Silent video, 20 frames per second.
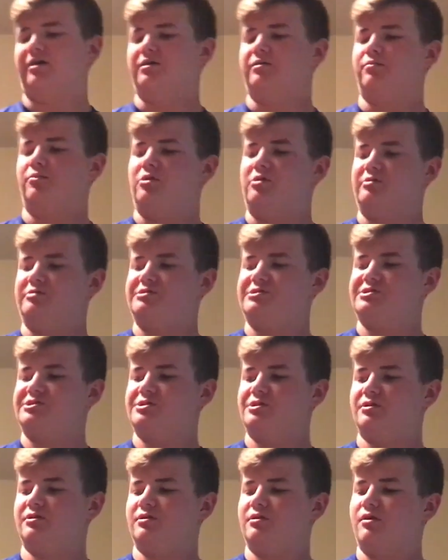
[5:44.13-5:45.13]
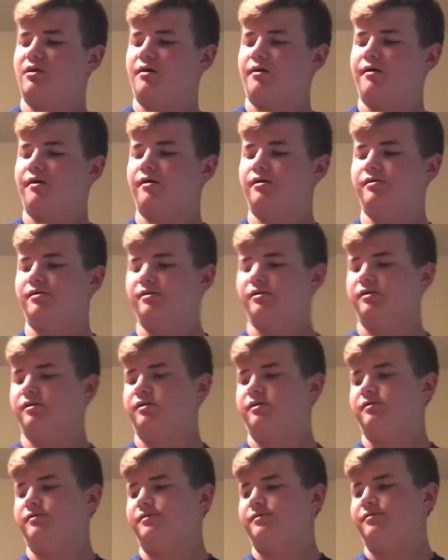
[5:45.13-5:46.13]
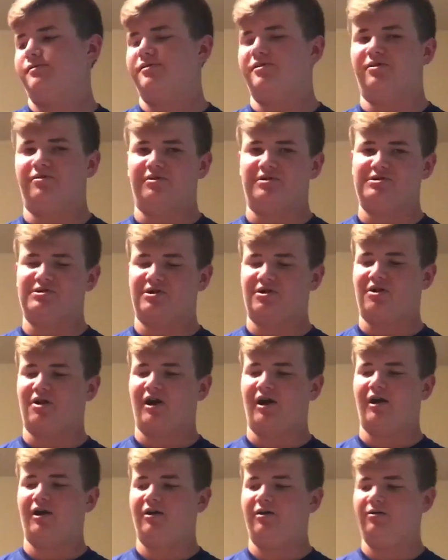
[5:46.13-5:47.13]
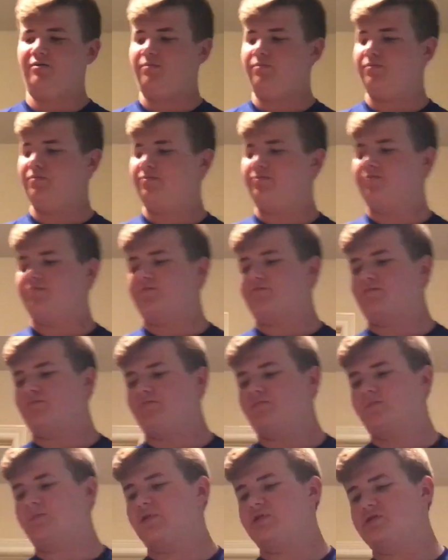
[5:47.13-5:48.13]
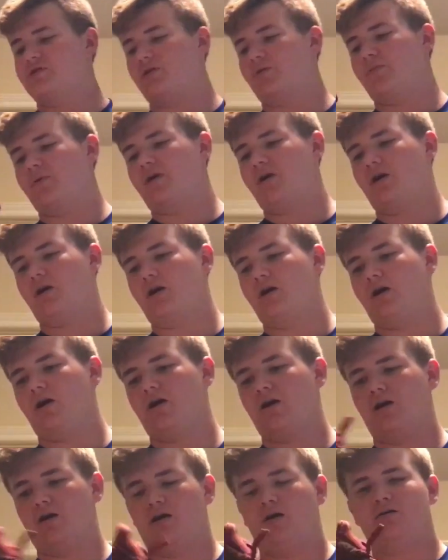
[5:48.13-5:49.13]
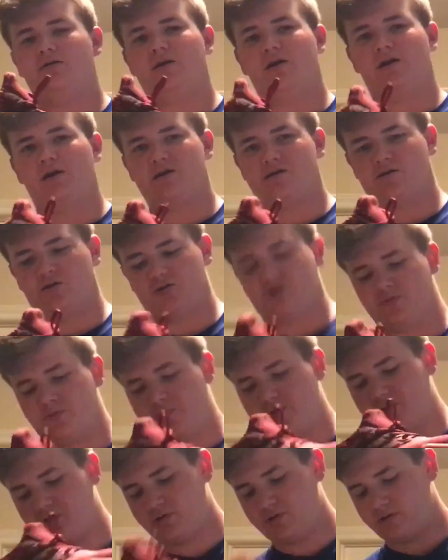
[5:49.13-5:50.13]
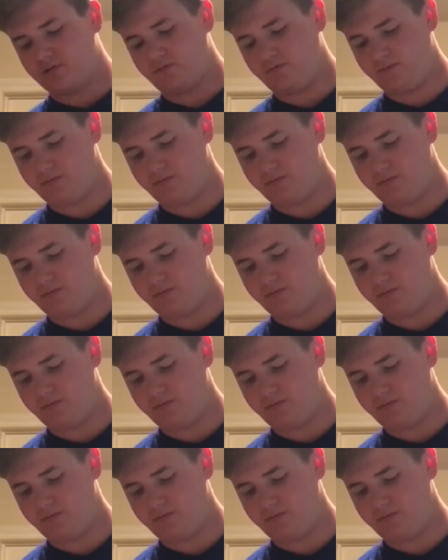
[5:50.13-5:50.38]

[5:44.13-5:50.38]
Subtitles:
in March. You know, these are great. These are a pair of Adidas Ultra Boosts.